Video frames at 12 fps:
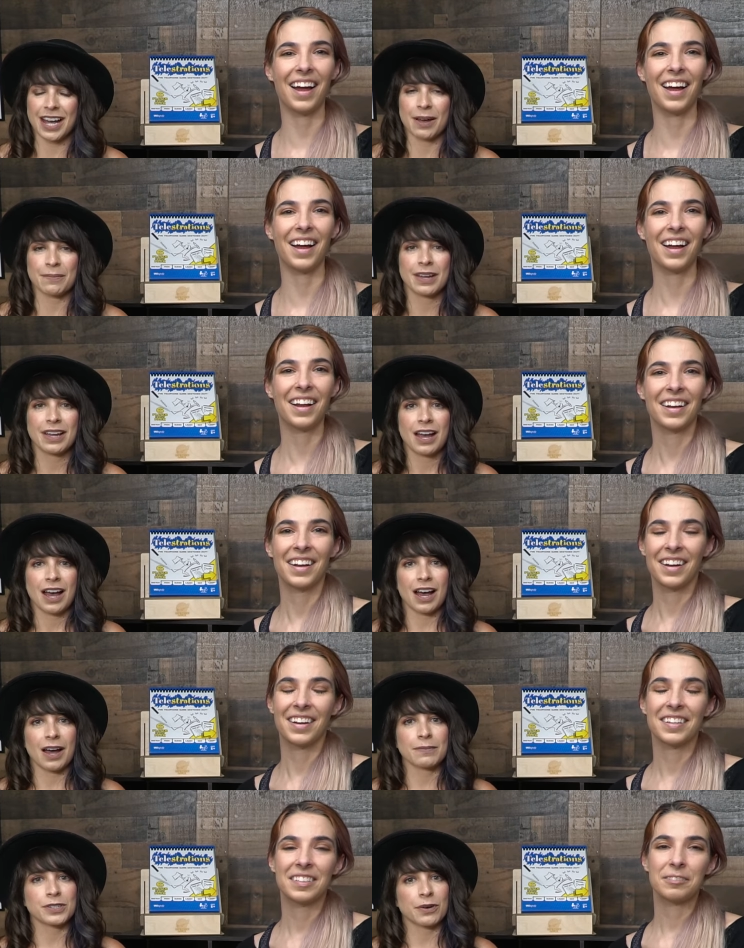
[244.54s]
Speaker 1: up.
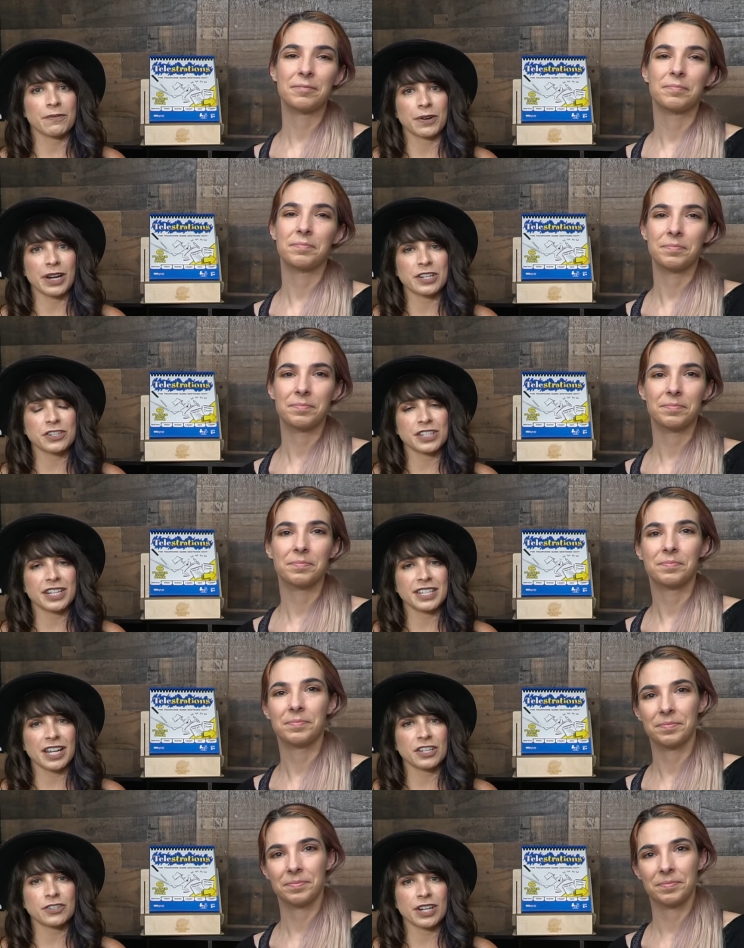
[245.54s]
Um, so if you're interested in
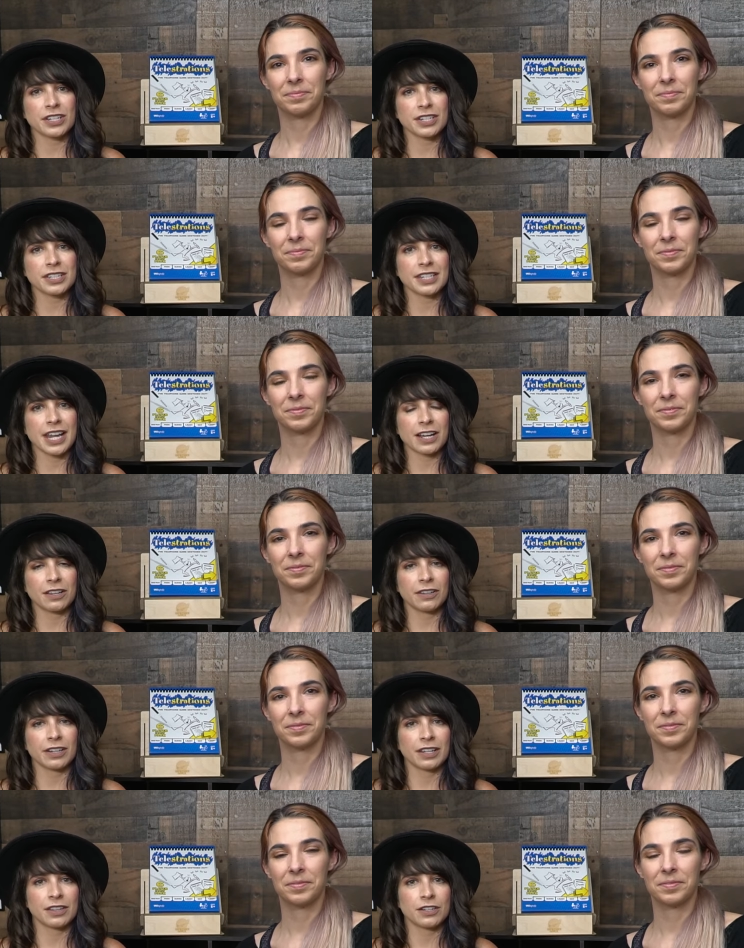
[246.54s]
telestrations, take a
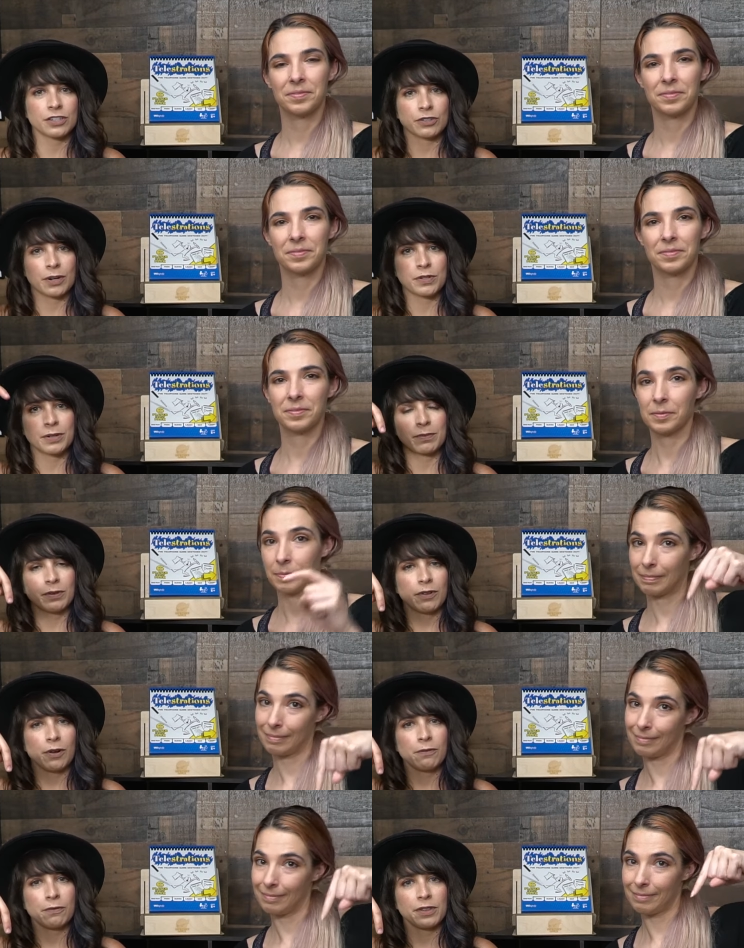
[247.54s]
look in the description
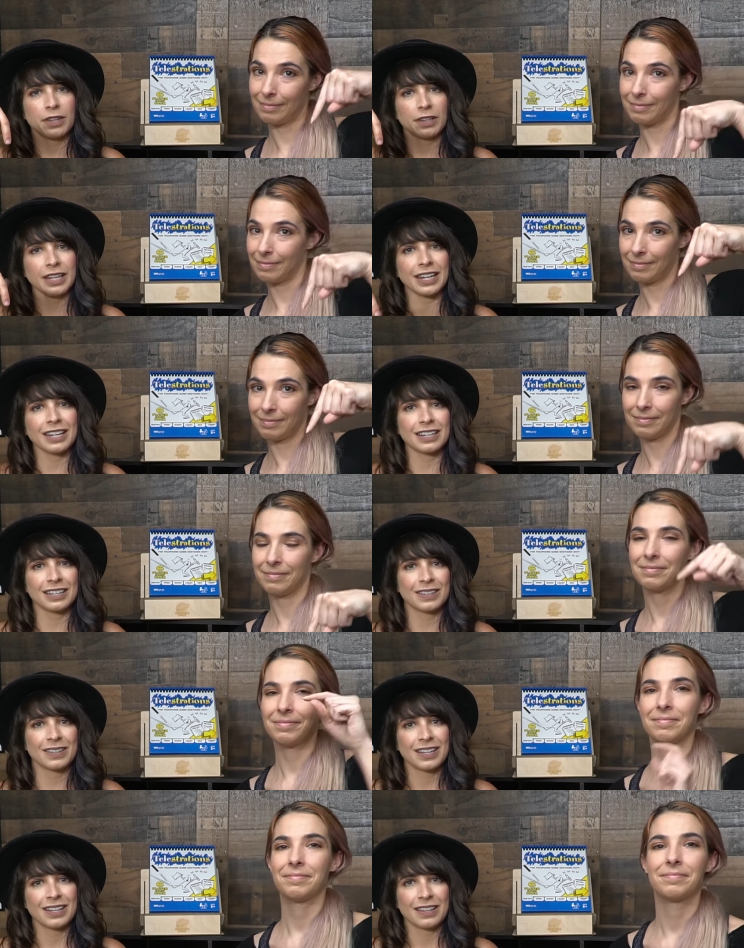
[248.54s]
below for the link.
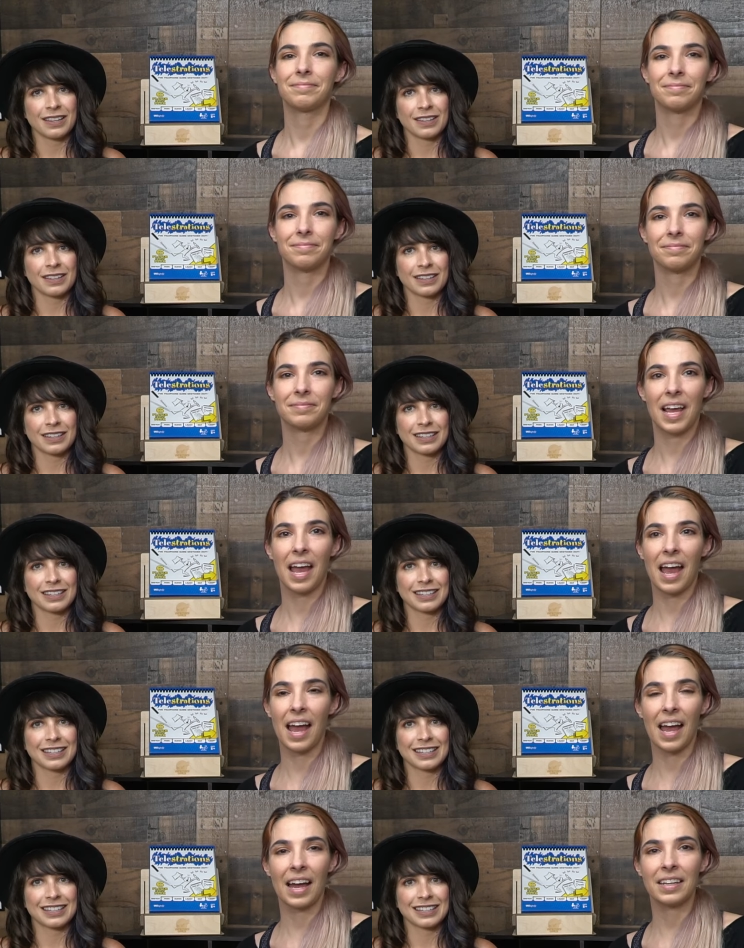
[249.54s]

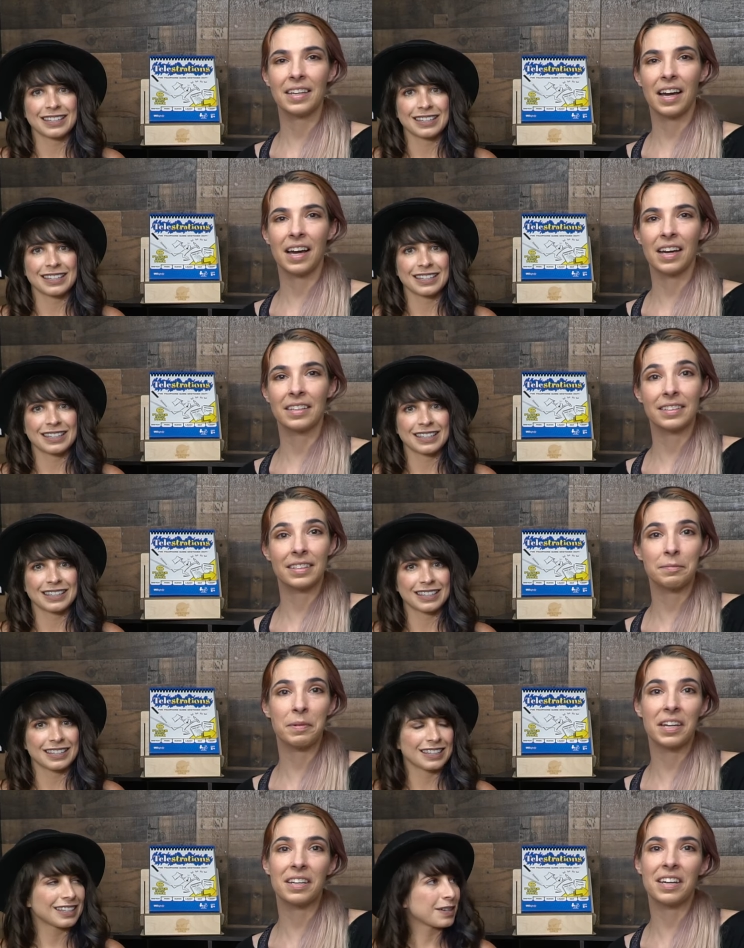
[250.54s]
Speaker 2: And uh, this
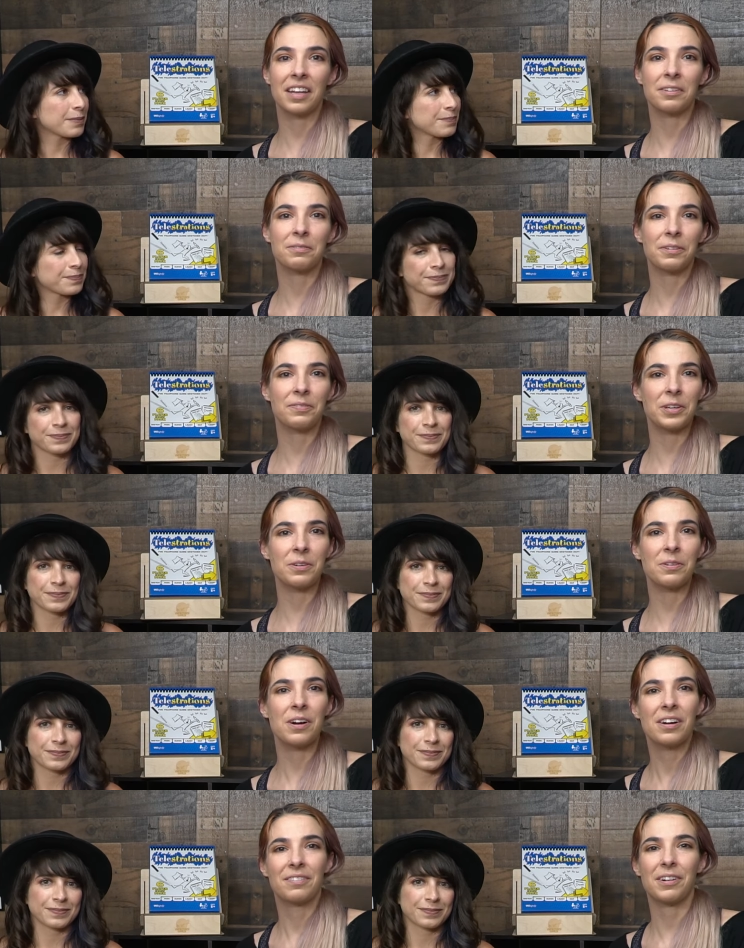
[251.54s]
has been another
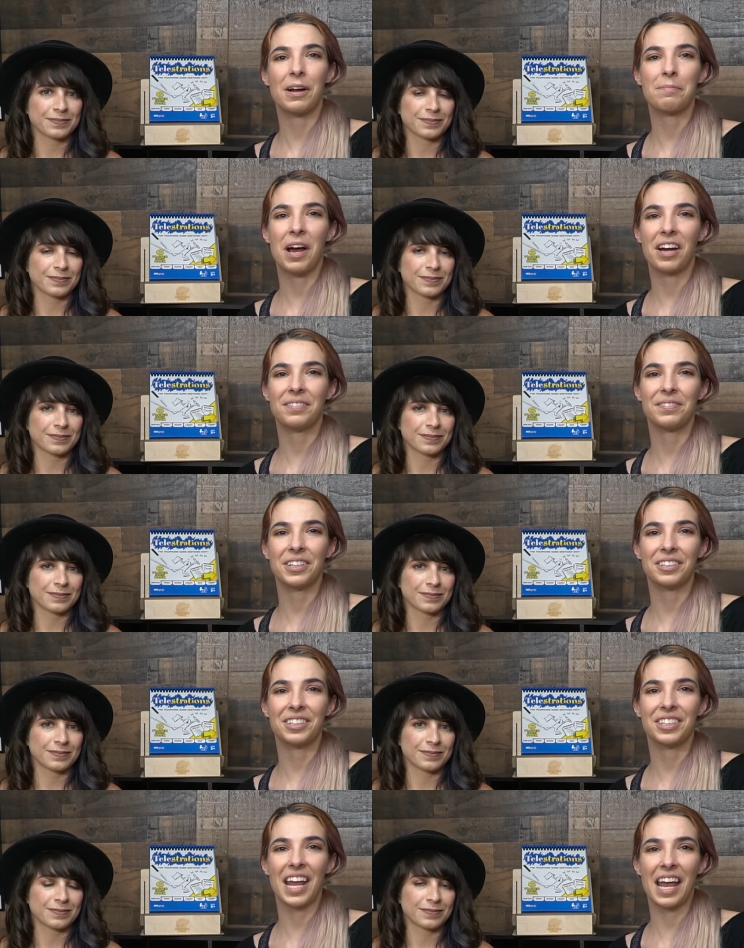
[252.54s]
review from
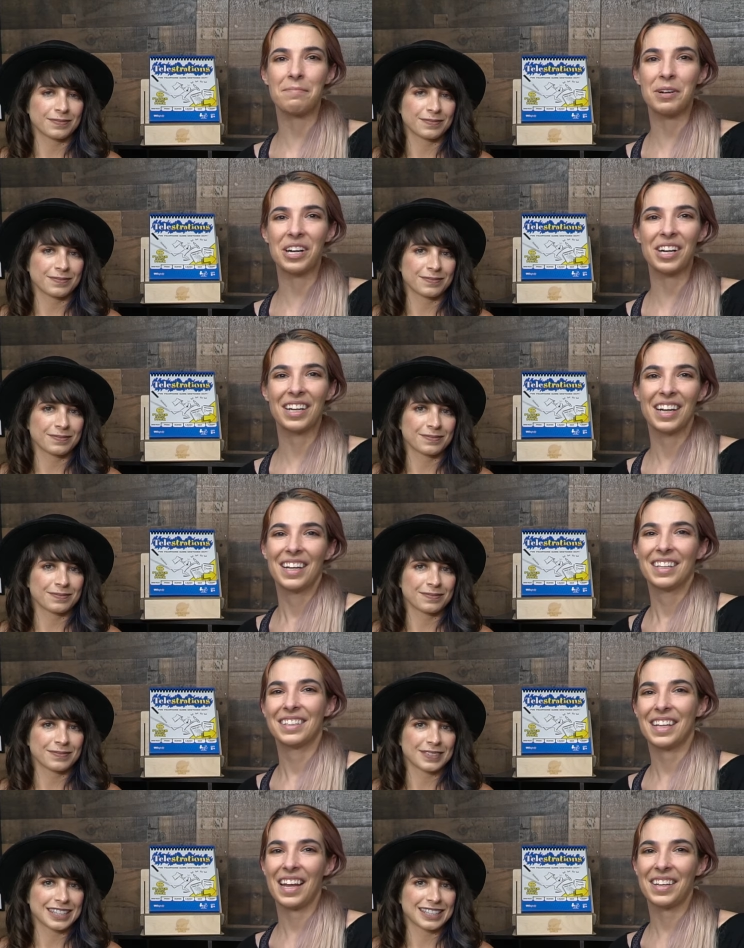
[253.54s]
Unfiltered Gamer.
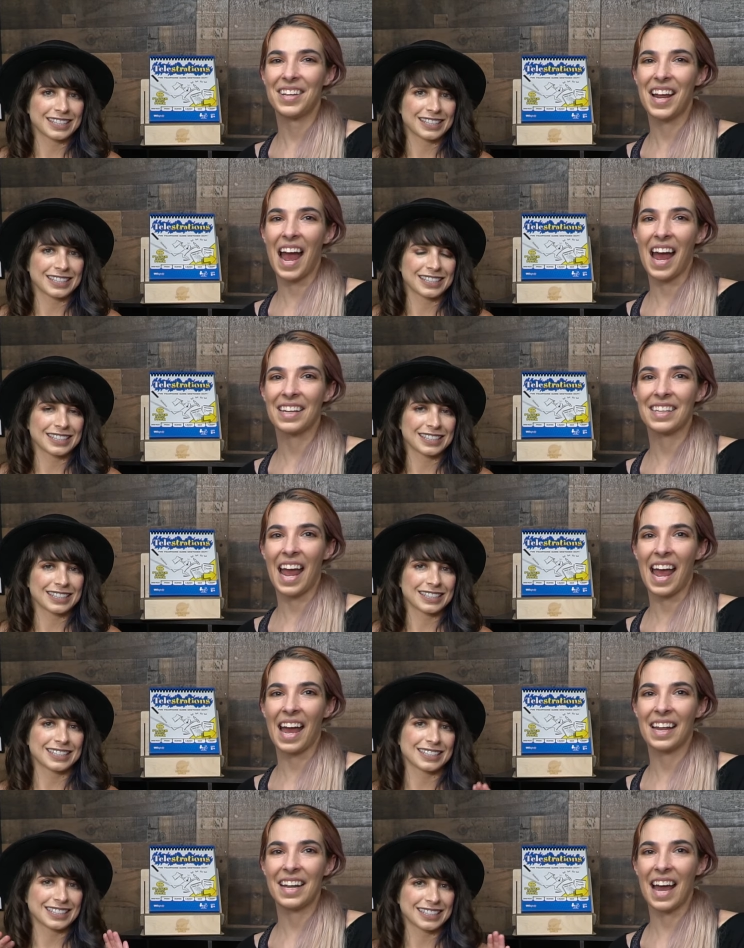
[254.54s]
Thank you guys,
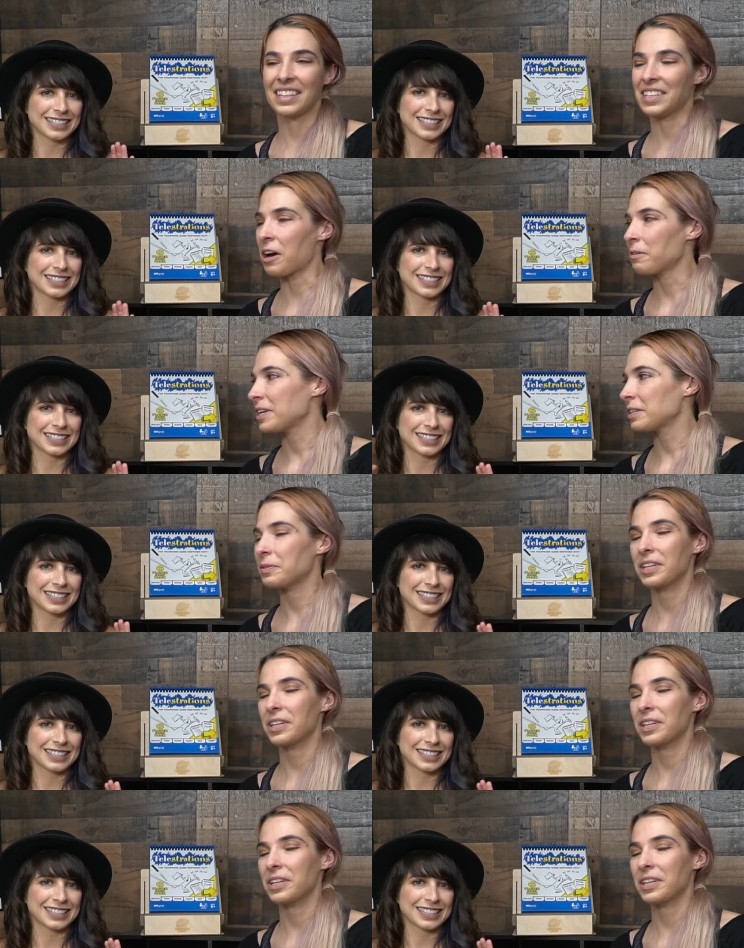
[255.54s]
and as always,